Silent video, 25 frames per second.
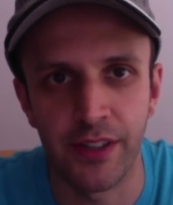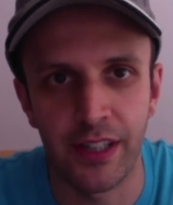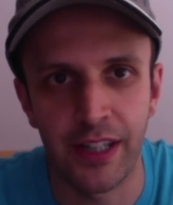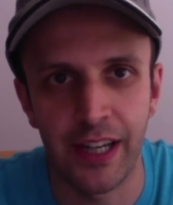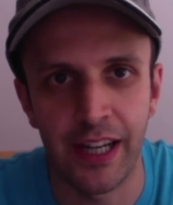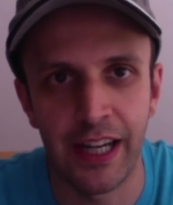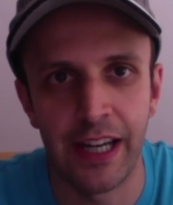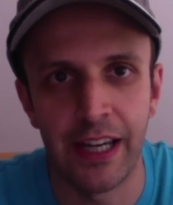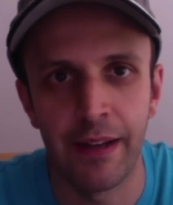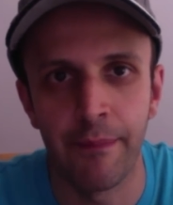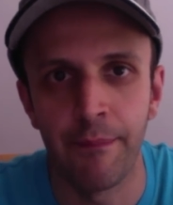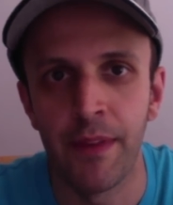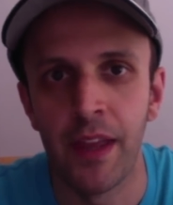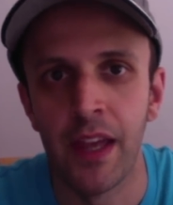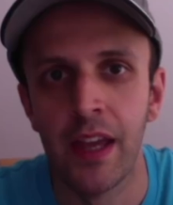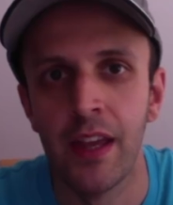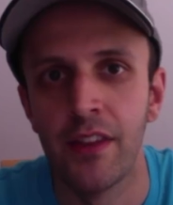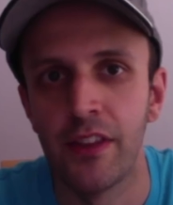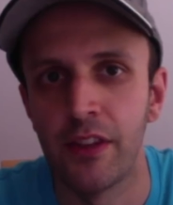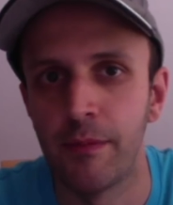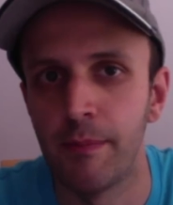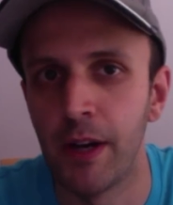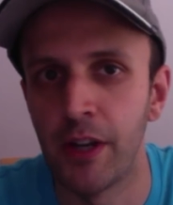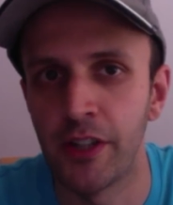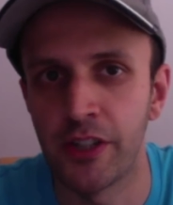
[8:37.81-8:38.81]
Okay,
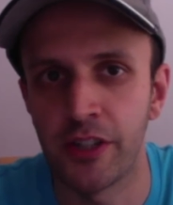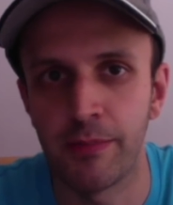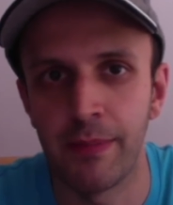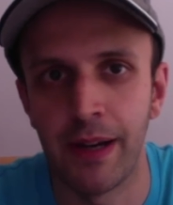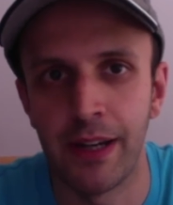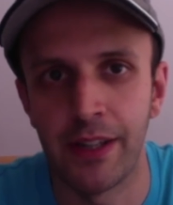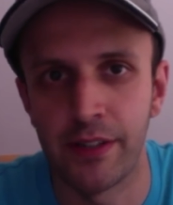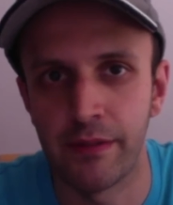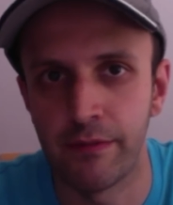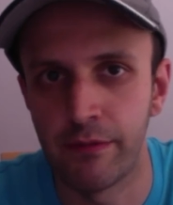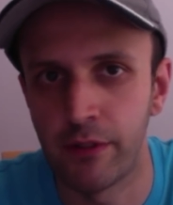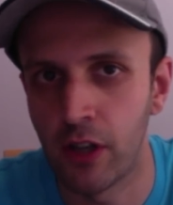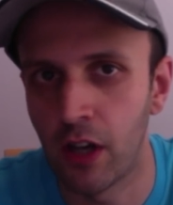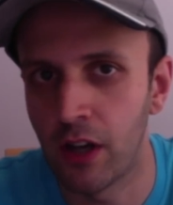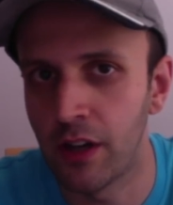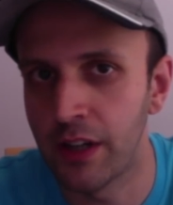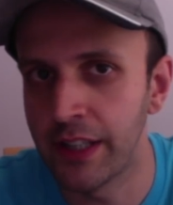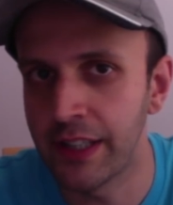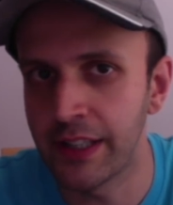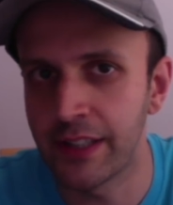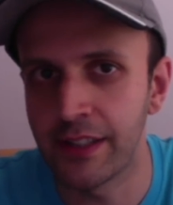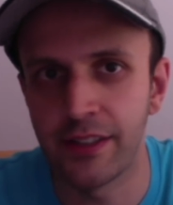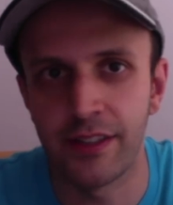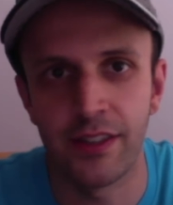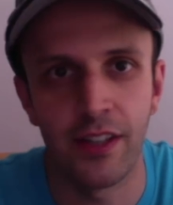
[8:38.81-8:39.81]
the most amount of
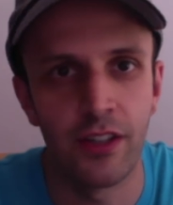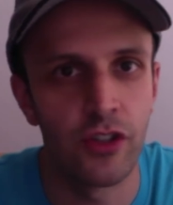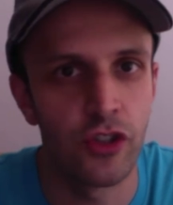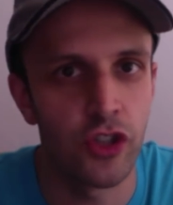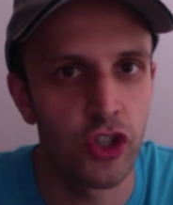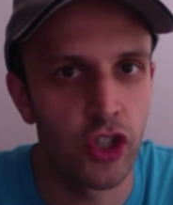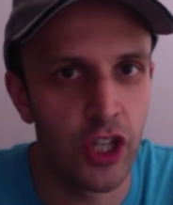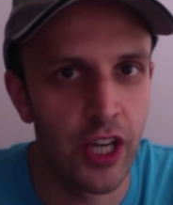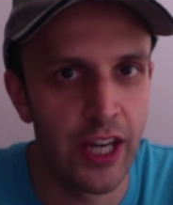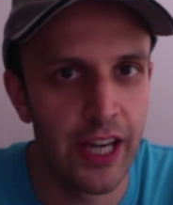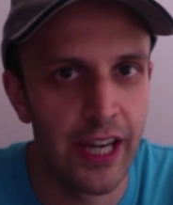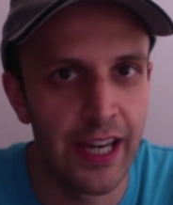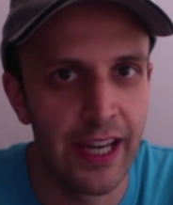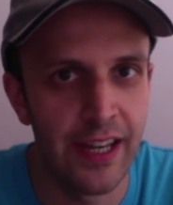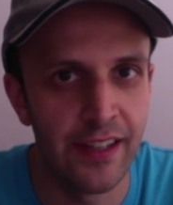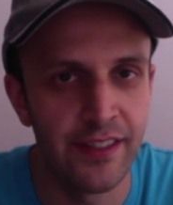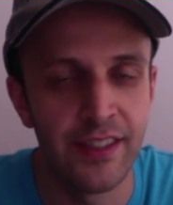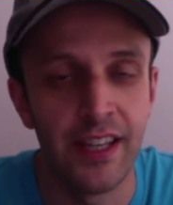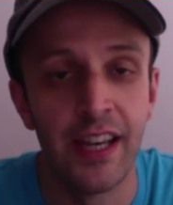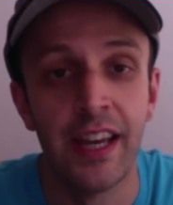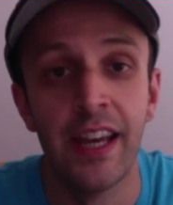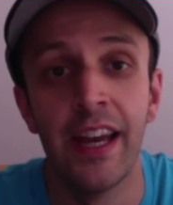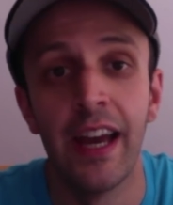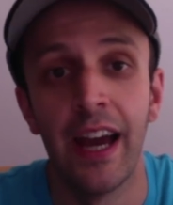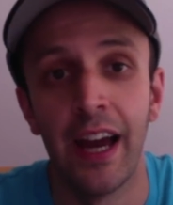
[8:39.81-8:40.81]
likes, shares,